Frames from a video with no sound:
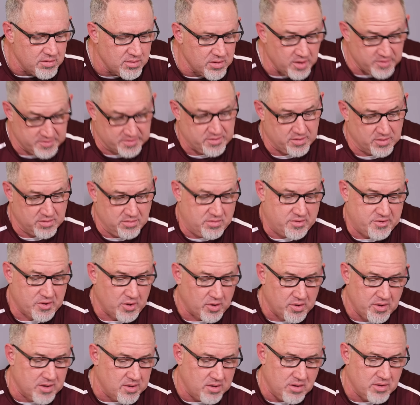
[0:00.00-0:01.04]
No, so
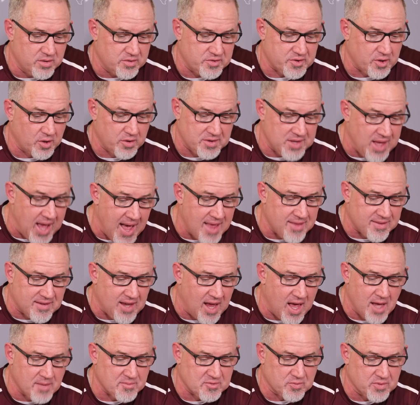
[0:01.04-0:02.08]
9
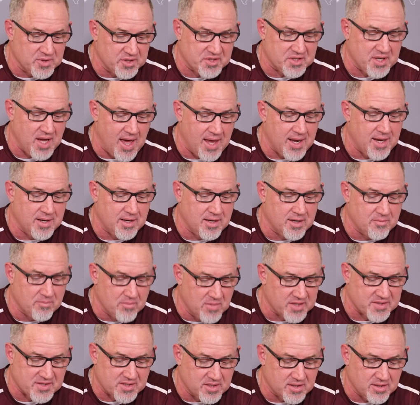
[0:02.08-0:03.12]
times we shot it and
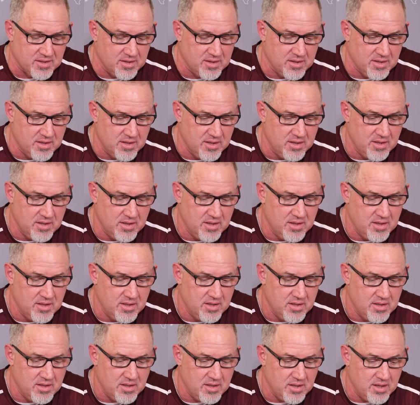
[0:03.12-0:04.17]
missed it,
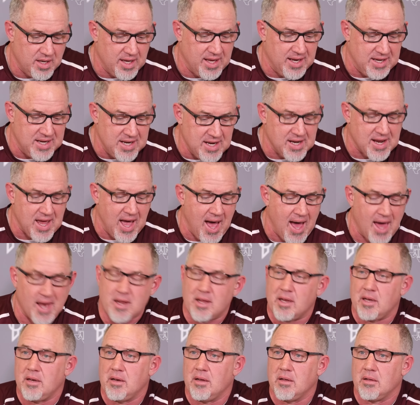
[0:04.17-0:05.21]
and he got
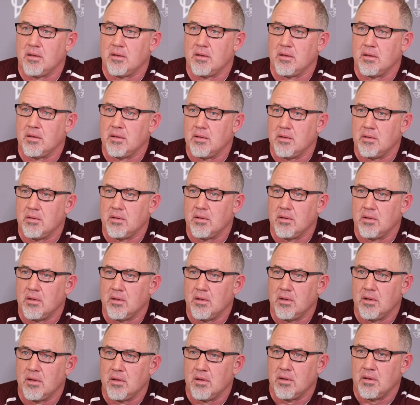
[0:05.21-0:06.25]
it.
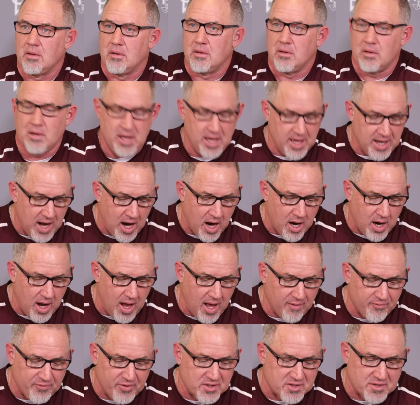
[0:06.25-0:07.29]
And our
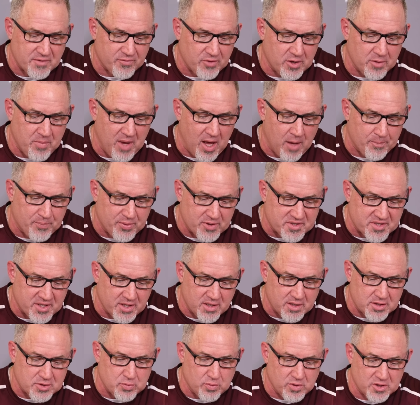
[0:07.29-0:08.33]
offensive rebound
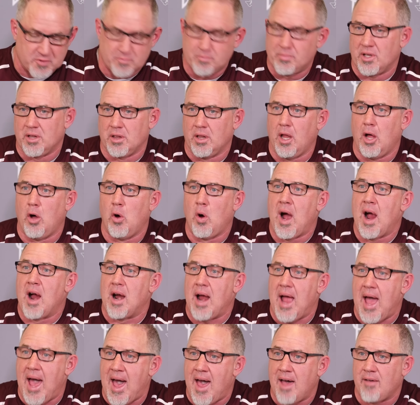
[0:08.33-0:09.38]
percentage was below
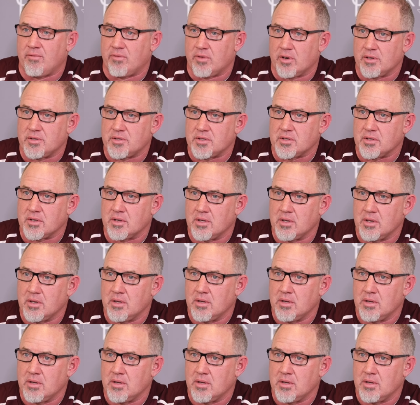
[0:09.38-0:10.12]
our average.